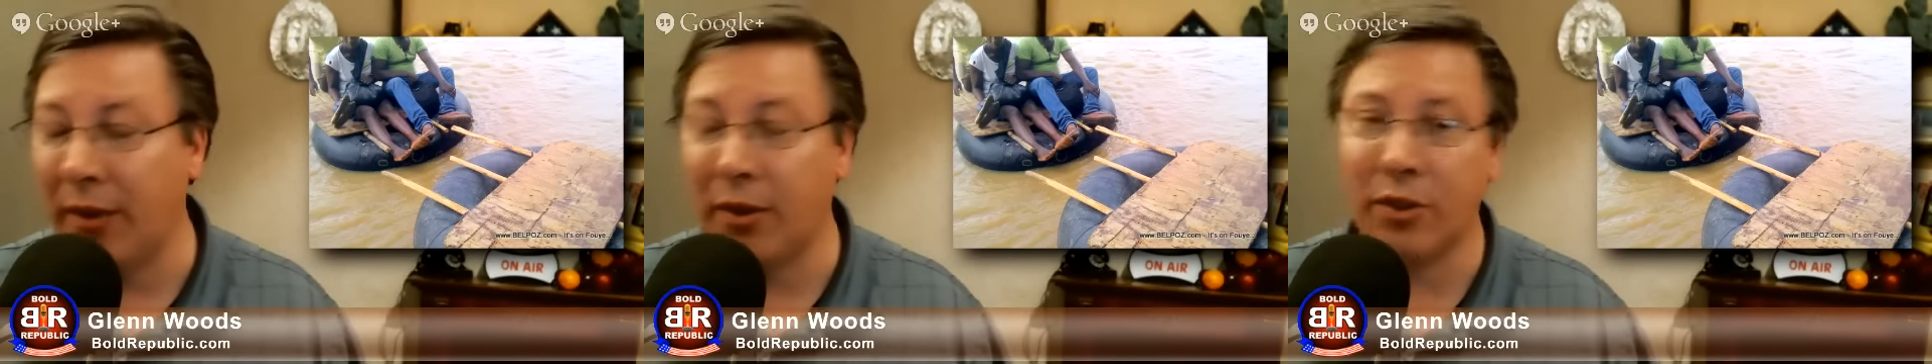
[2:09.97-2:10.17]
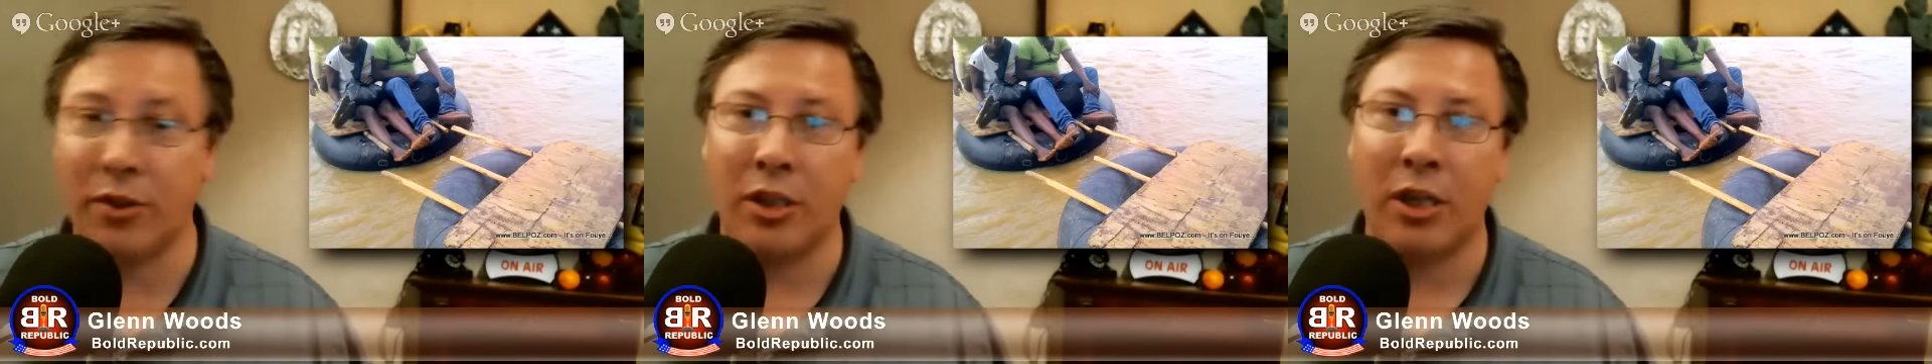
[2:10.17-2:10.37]

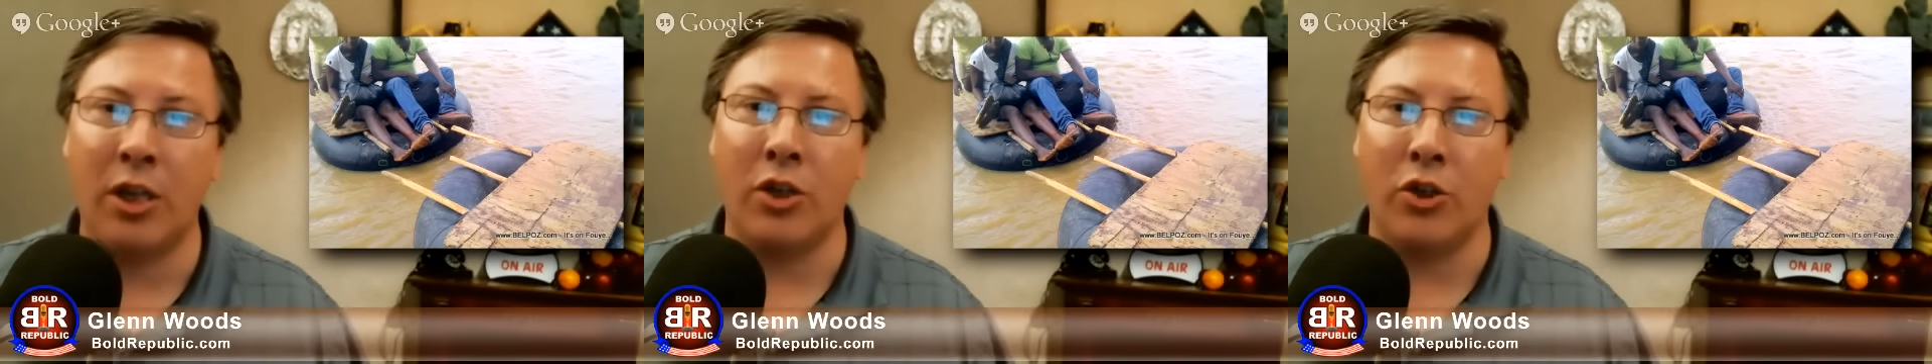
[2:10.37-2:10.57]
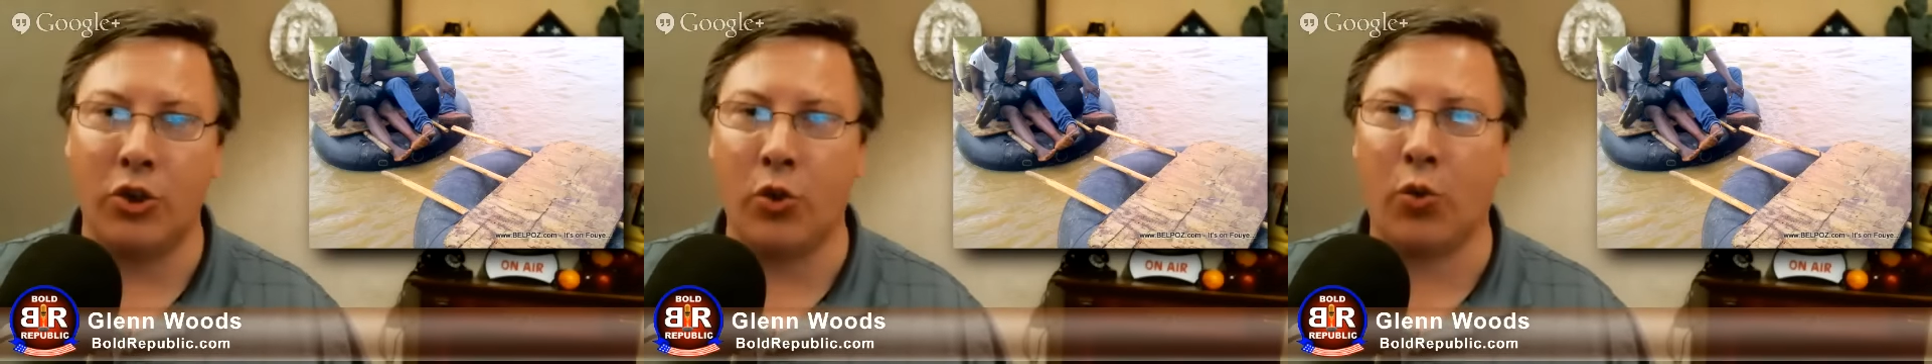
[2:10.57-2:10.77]
because
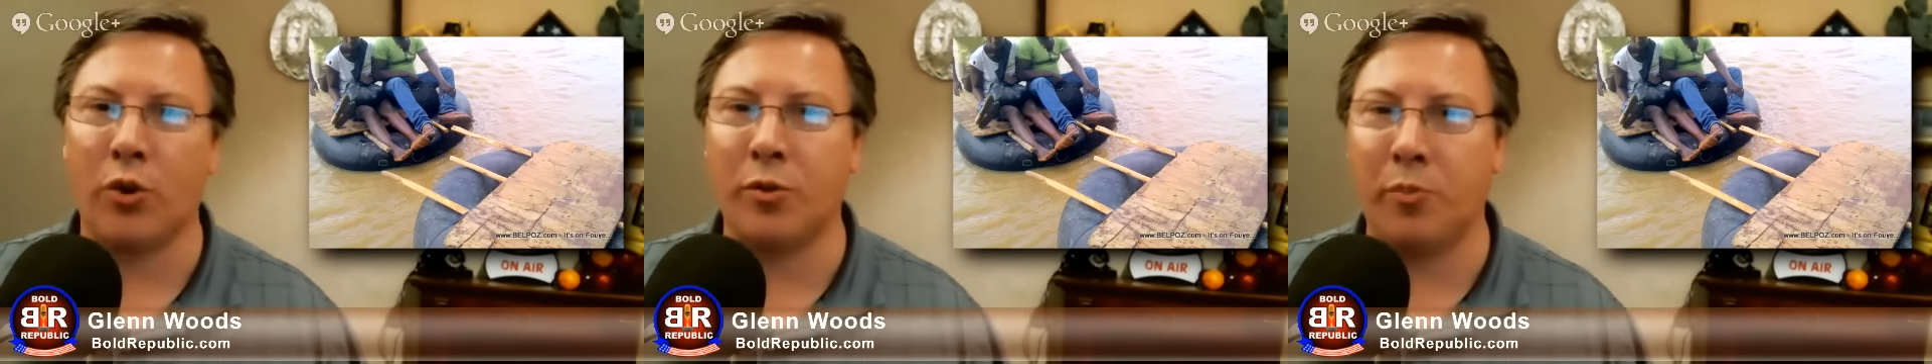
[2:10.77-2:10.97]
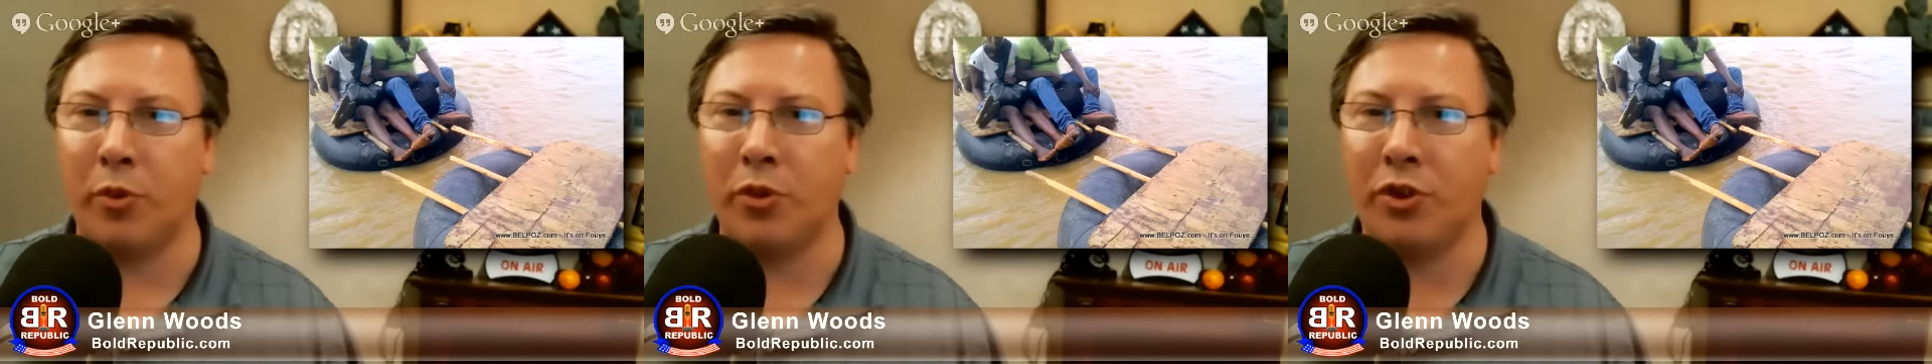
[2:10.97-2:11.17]

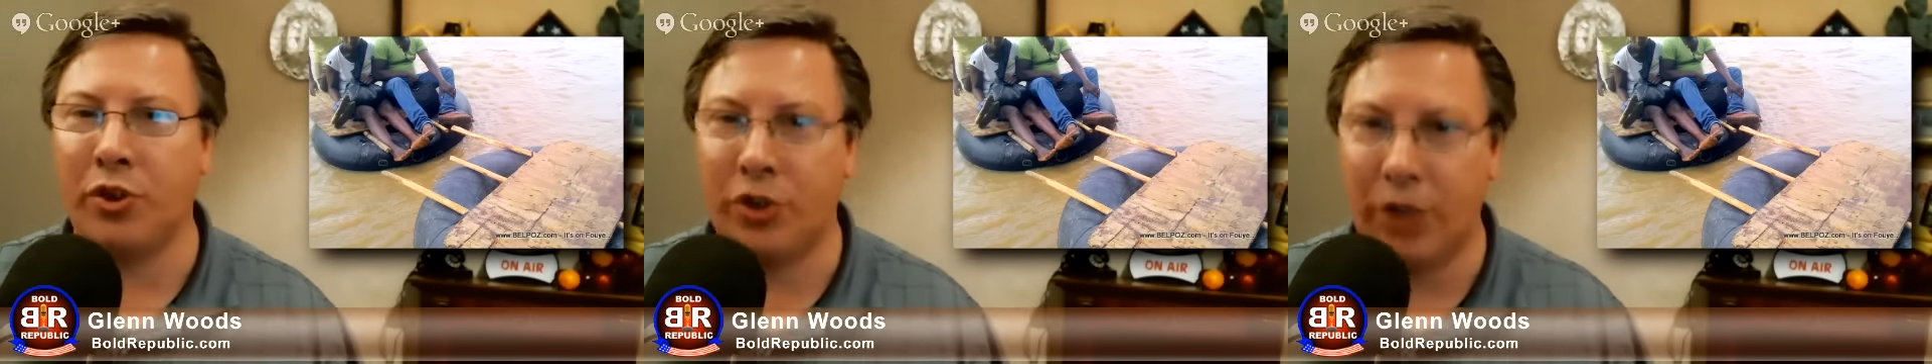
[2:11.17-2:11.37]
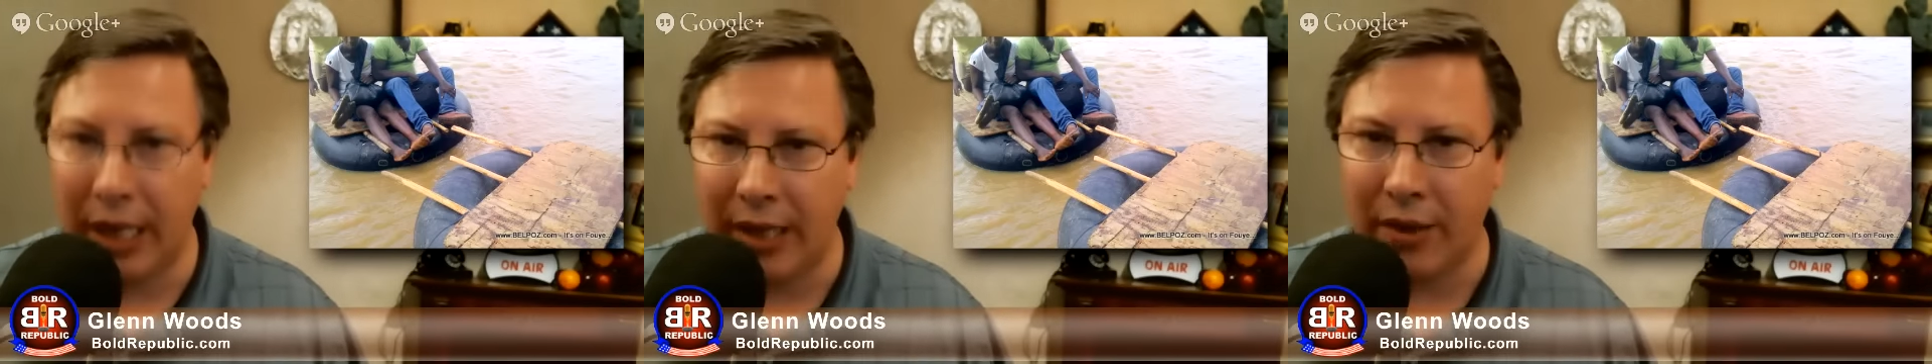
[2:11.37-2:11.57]
George Bush
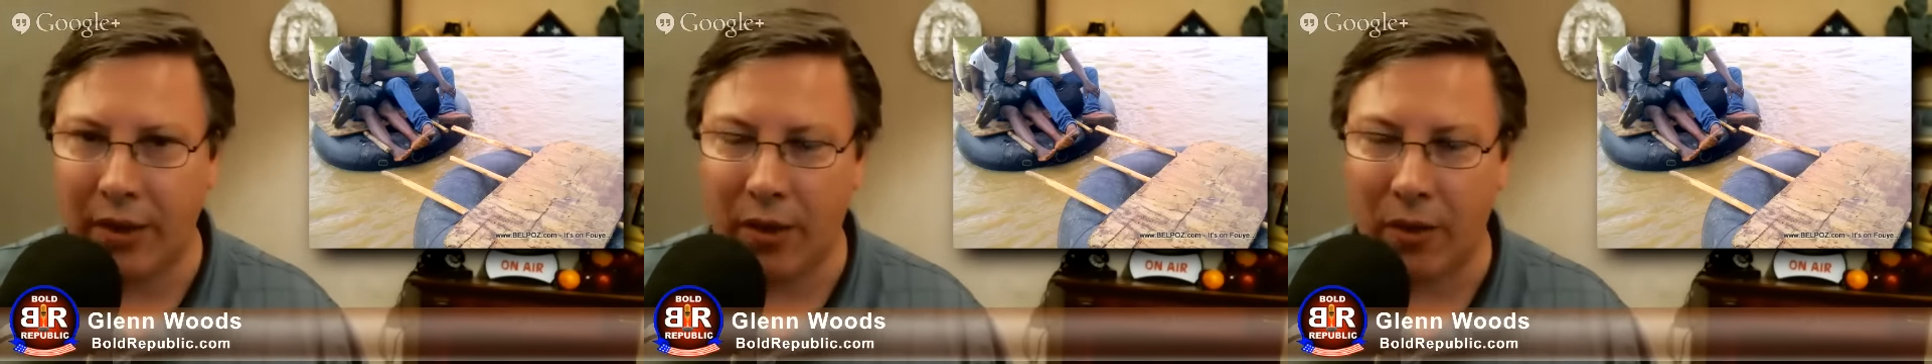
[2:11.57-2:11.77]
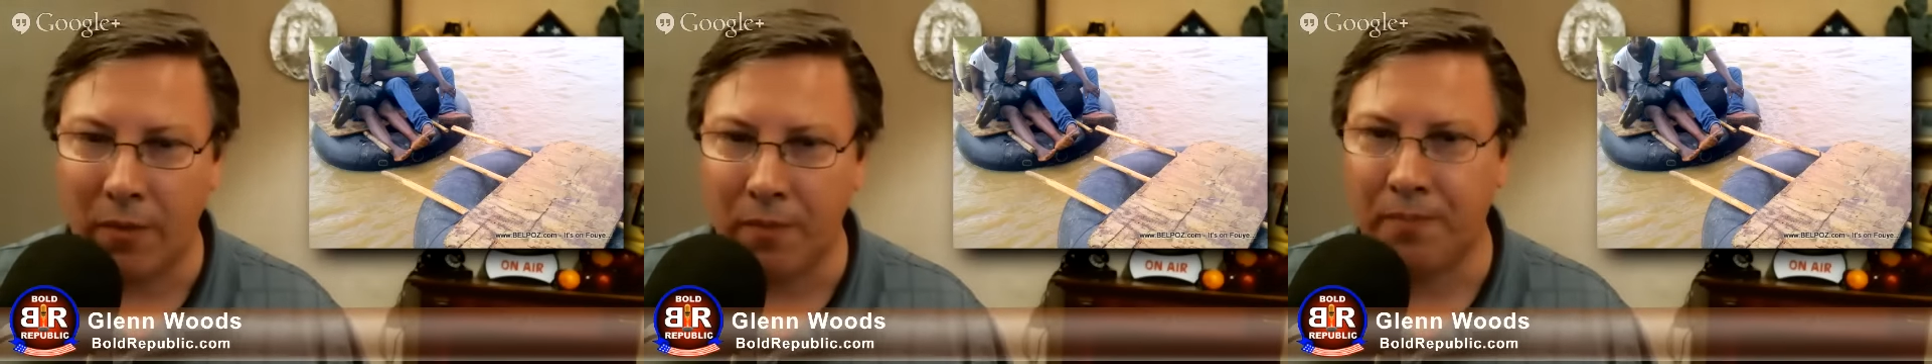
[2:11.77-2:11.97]

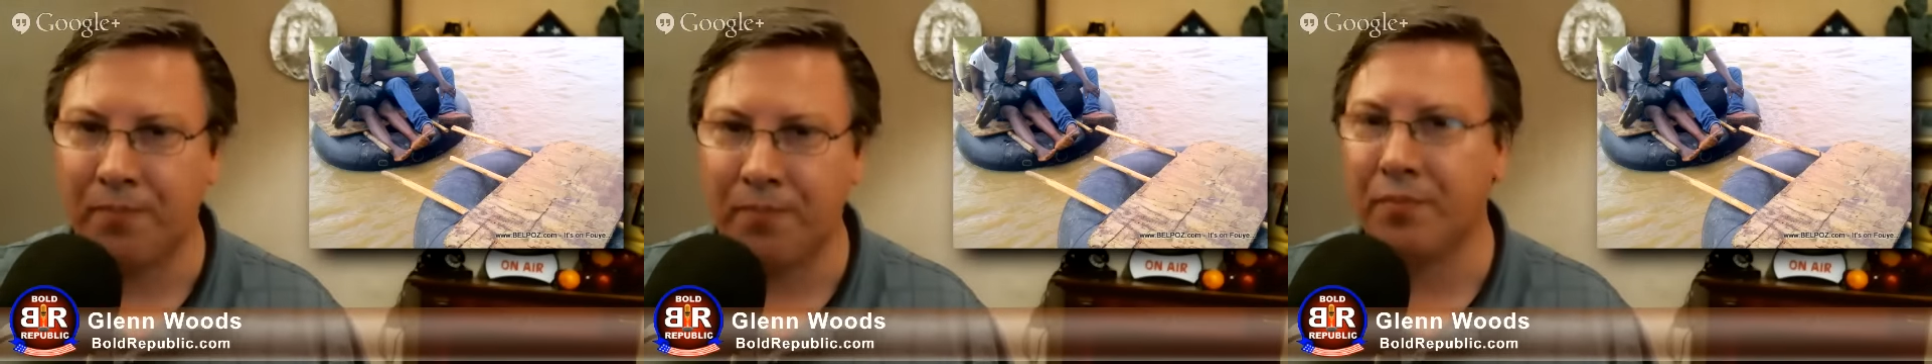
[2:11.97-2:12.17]
Sr.